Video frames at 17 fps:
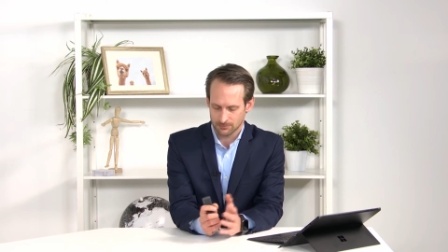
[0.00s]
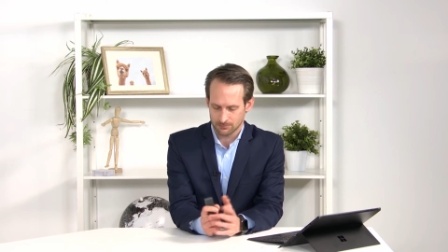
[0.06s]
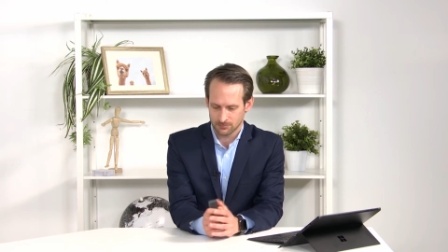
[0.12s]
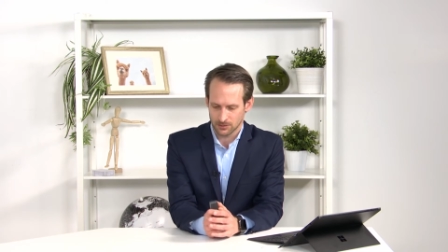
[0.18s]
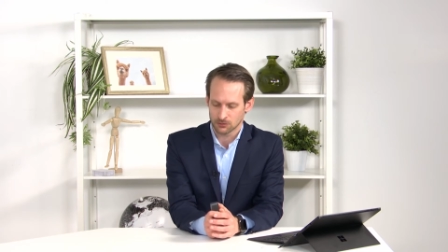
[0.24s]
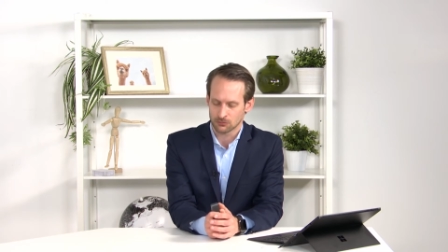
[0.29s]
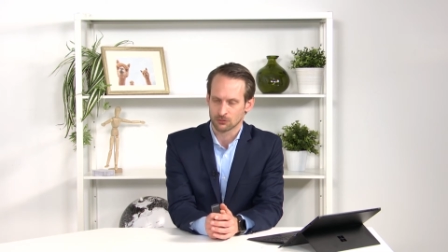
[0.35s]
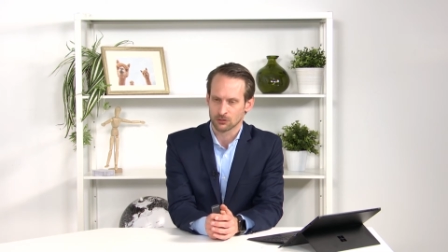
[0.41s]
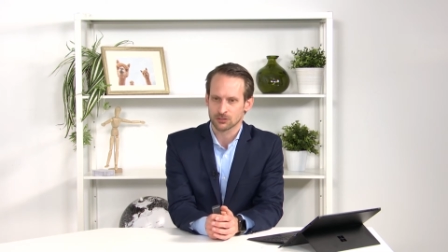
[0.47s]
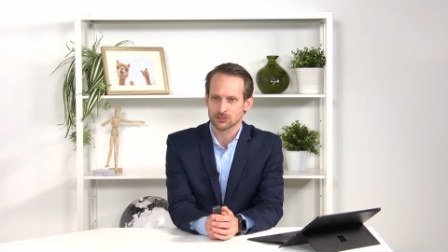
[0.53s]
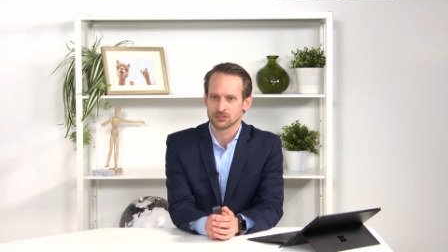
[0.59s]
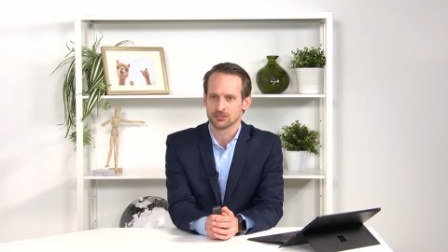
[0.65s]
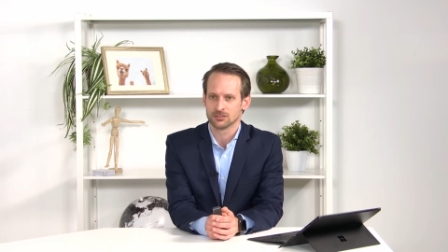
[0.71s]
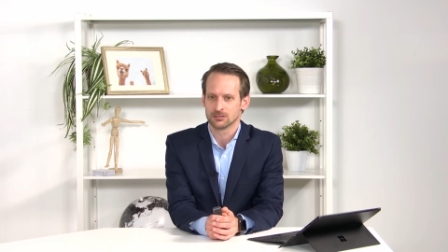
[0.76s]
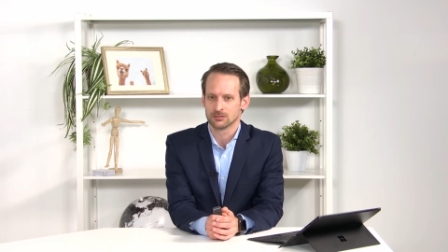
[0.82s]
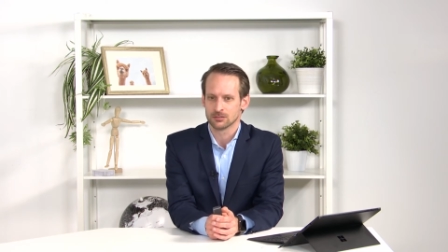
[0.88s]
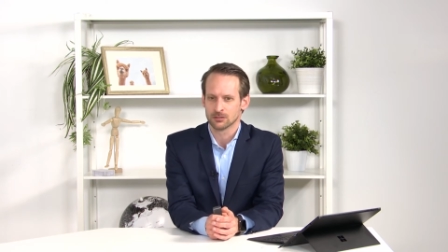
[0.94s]

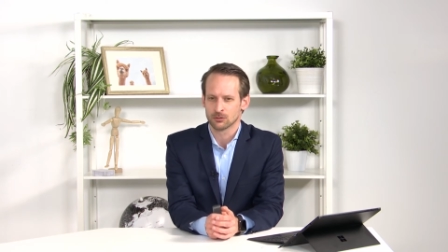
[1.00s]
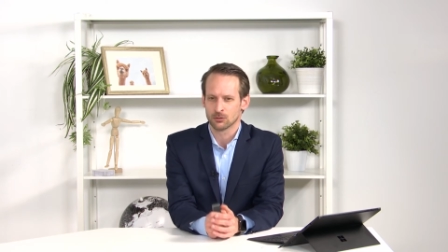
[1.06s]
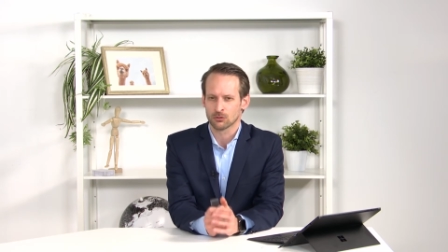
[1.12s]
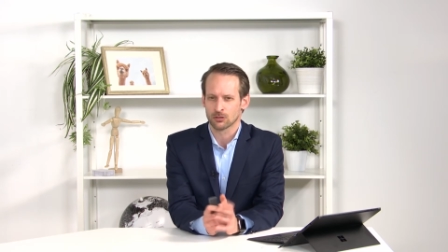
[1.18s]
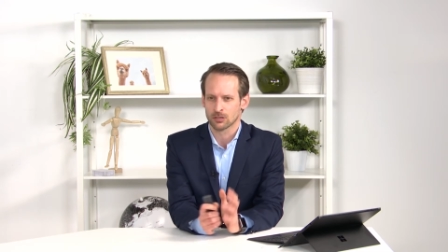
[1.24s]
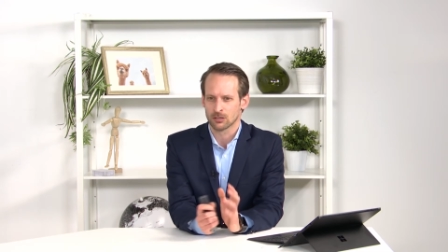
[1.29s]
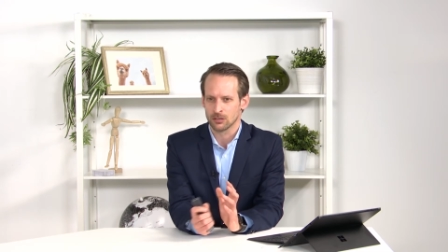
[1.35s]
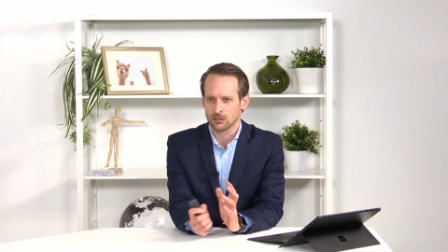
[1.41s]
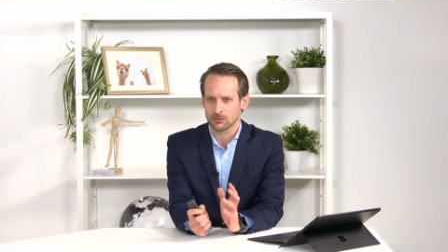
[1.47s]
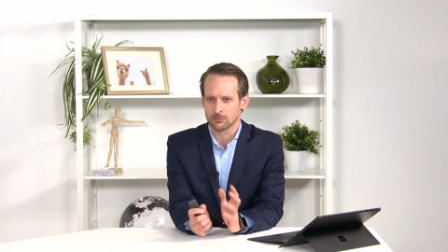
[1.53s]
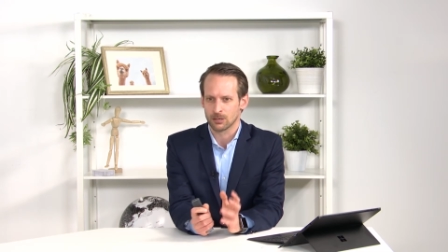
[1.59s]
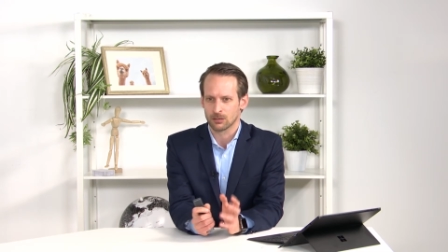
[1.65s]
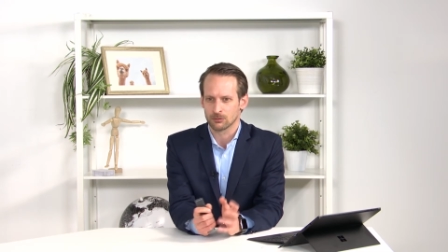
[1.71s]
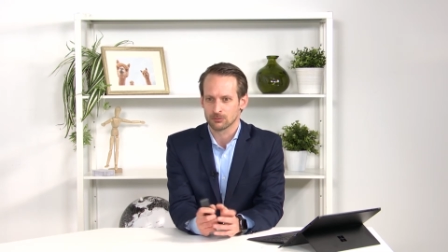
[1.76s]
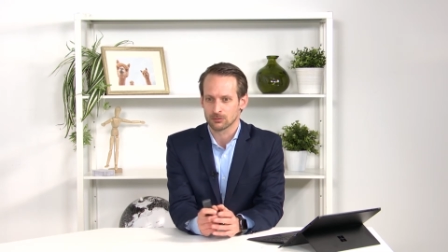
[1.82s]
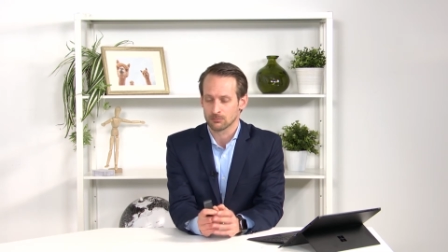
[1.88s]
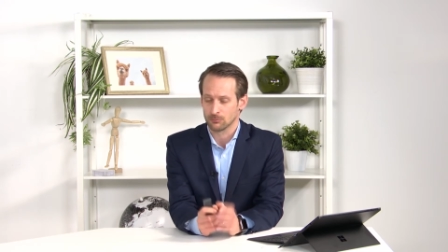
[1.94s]
introduction, you're talking a lot
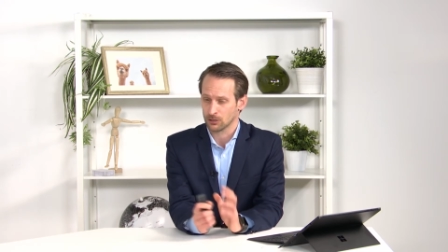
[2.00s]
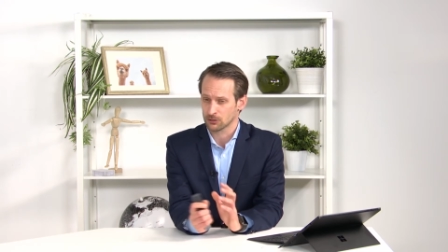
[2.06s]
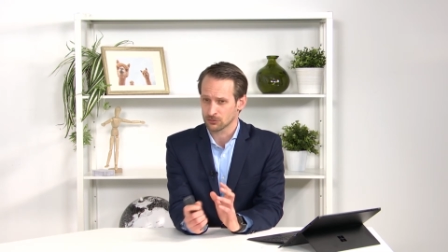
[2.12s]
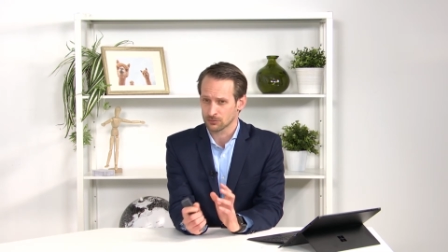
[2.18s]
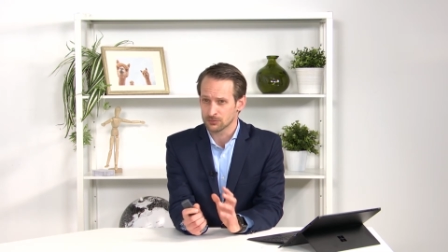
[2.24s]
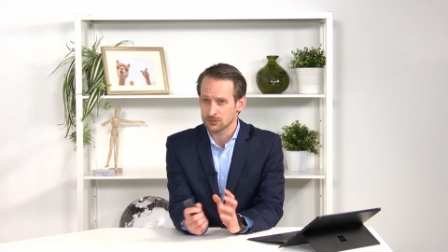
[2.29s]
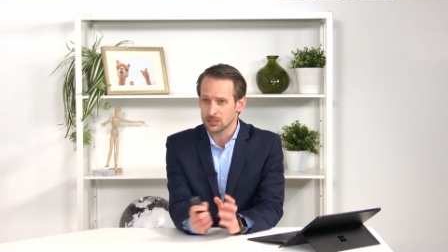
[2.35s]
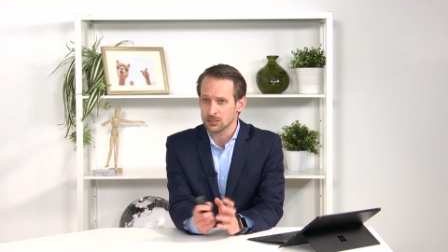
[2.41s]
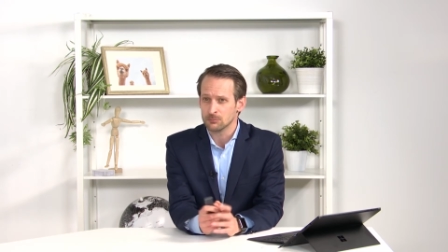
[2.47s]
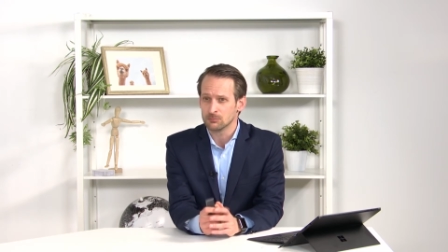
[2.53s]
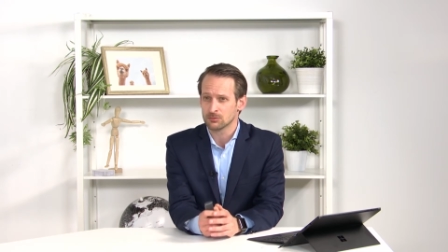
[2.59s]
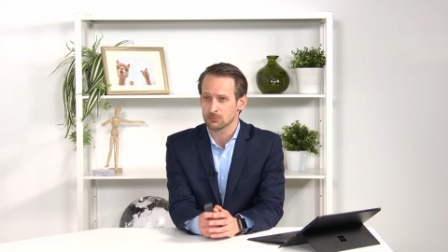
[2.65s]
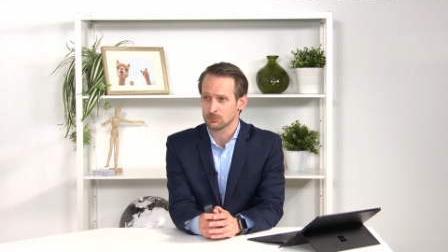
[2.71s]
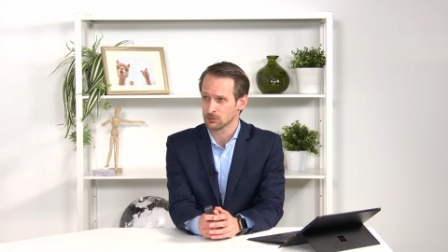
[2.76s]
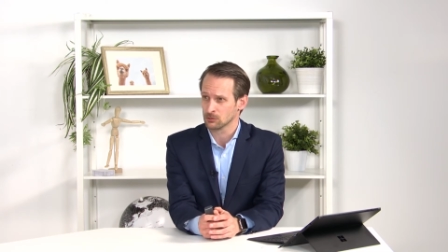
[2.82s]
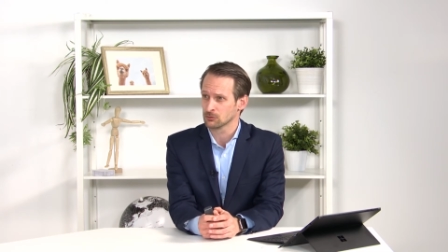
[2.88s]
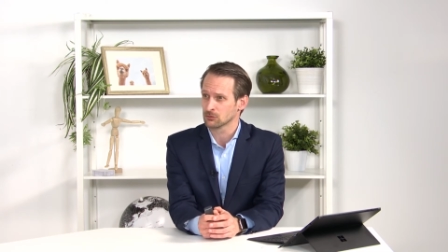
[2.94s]
about Microsoft Teams, but
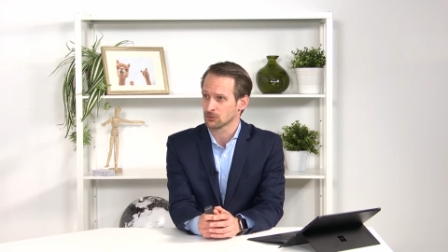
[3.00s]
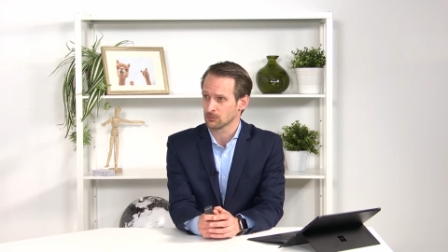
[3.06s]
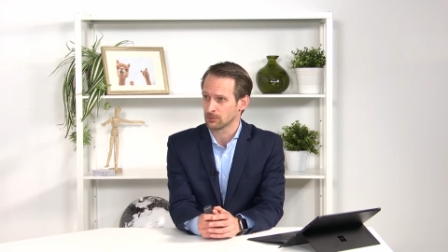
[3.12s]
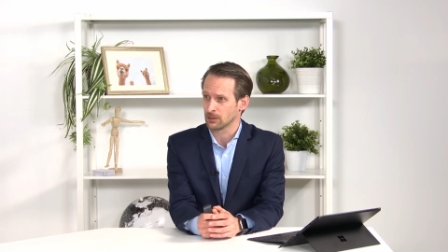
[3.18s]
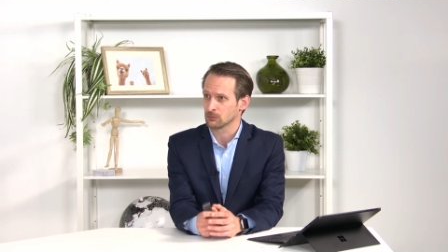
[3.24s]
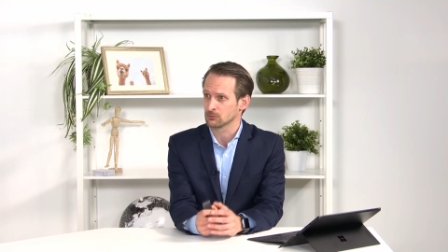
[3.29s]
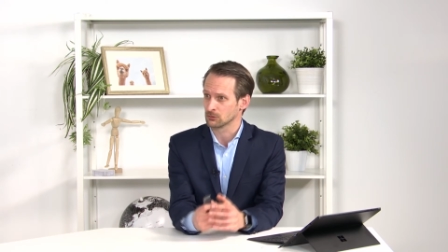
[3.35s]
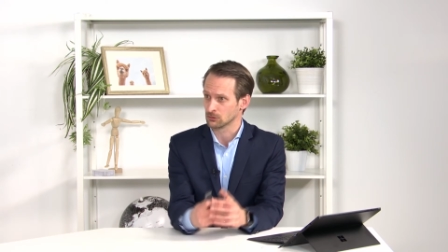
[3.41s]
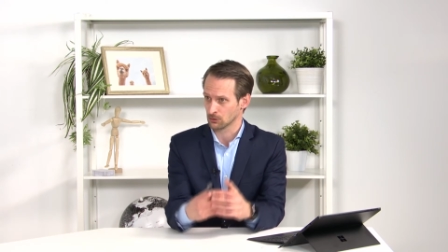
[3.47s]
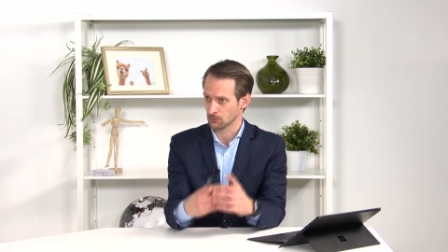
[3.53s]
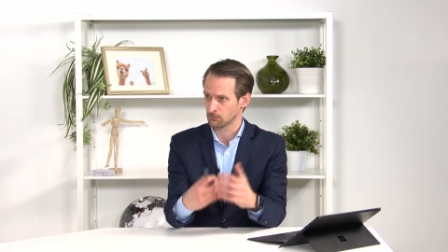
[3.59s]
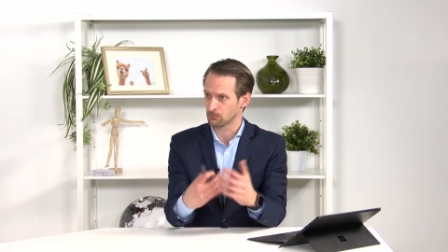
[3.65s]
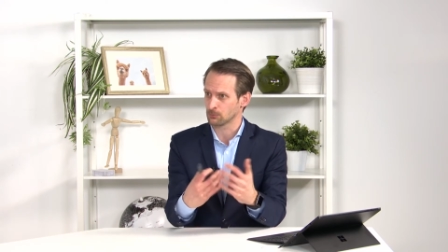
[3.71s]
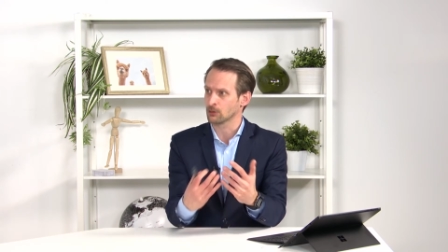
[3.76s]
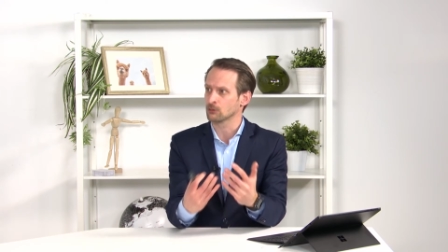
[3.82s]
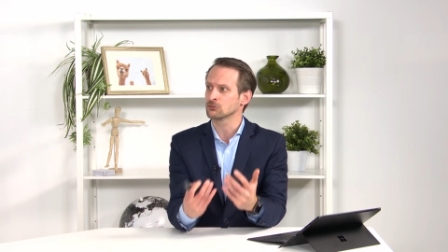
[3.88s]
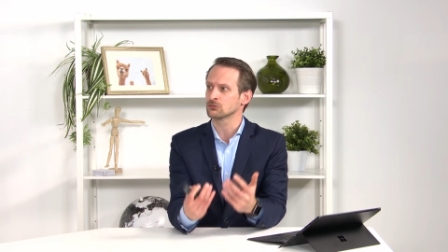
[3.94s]
also about the
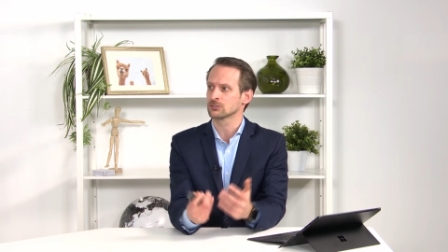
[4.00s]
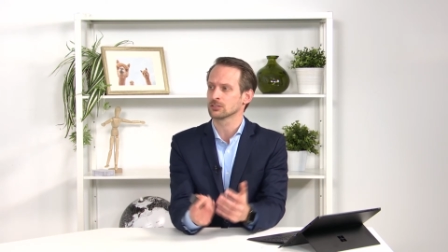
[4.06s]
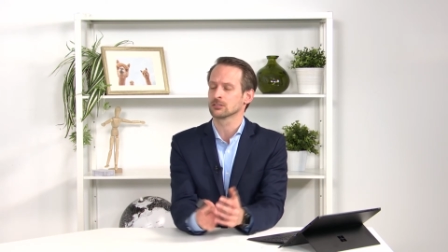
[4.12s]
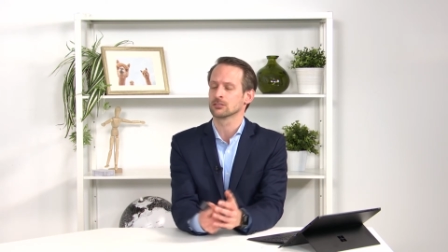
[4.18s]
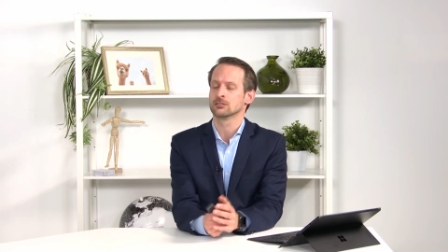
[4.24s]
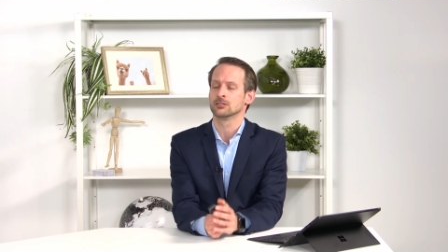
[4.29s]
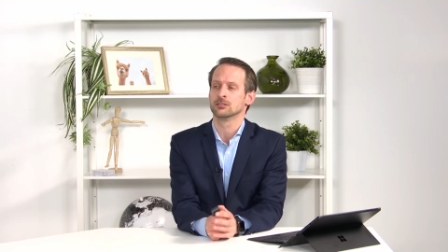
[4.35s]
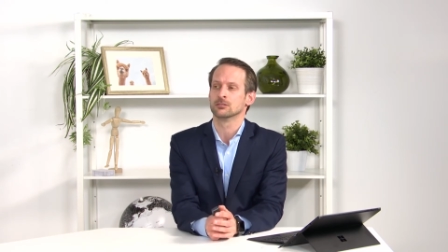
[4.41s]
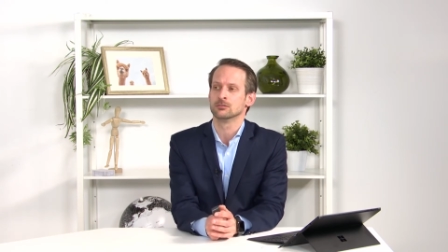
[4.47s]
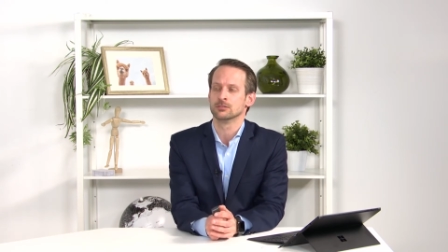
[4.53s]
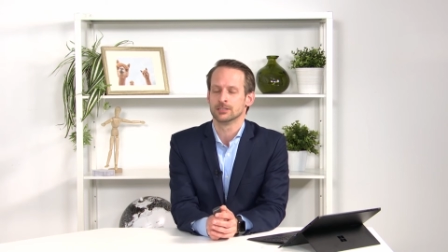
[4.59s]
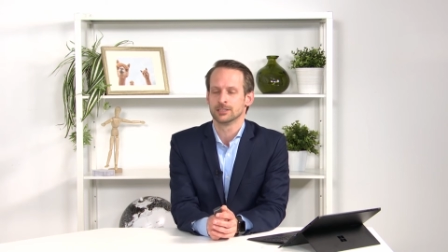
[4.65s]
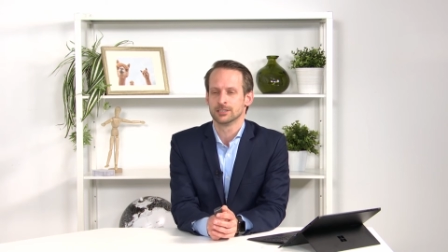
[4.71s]
approach that you do.